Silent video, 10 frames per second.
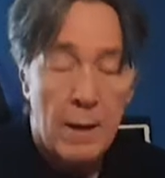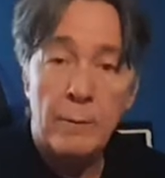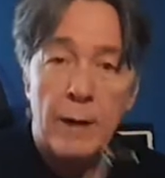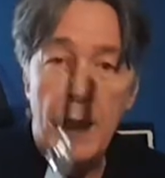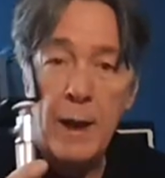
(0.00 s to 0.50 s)

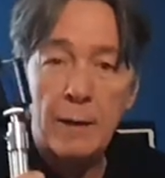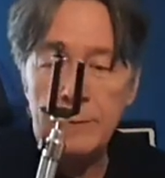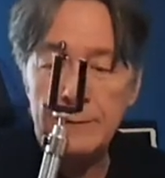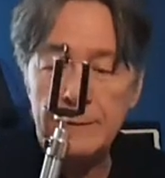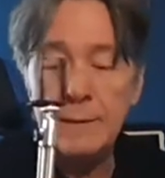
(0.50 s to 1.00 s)
What I had
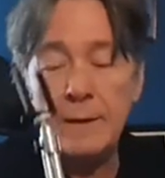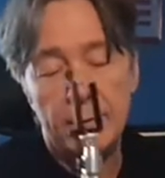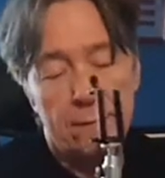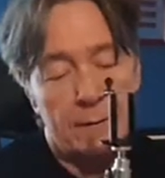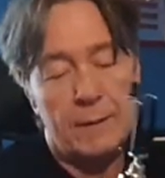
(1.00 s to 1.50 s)
was
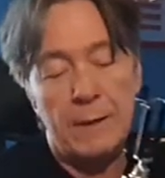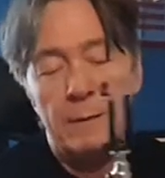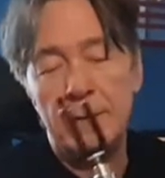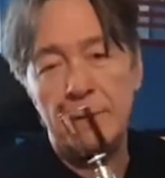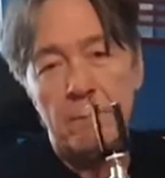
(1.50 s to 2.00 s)
this. It
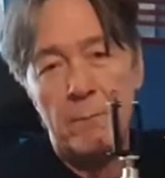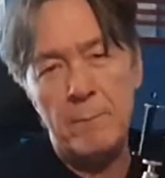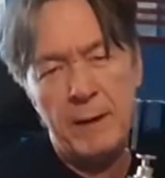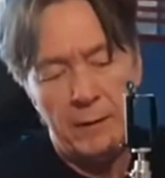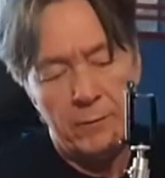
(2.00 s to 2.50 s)
was a
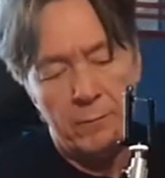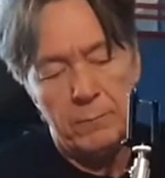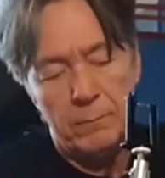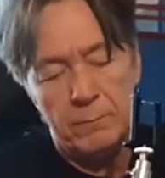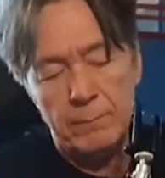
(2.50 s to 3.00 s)
mini
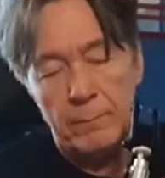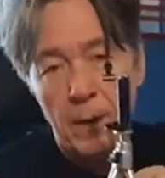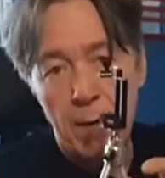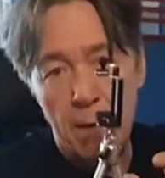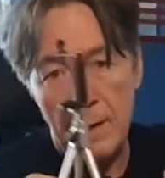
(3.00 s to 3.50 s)

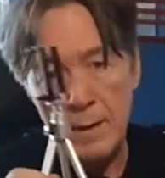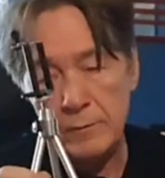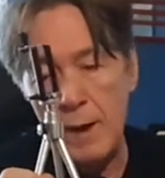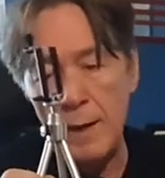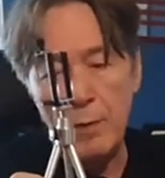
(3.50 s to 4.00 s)

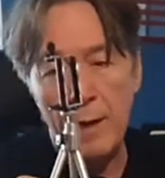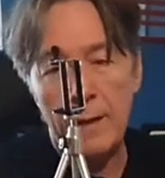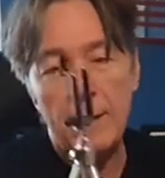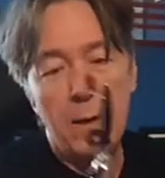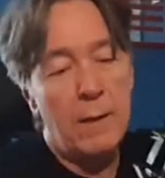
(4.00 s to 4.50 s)

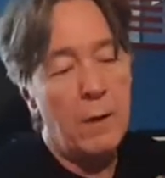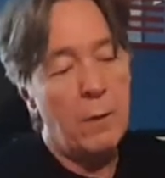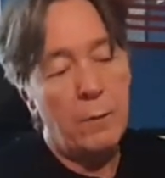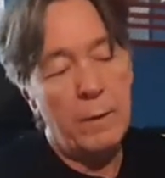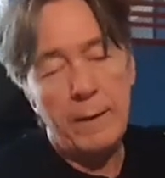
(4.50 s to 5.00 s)
tripod with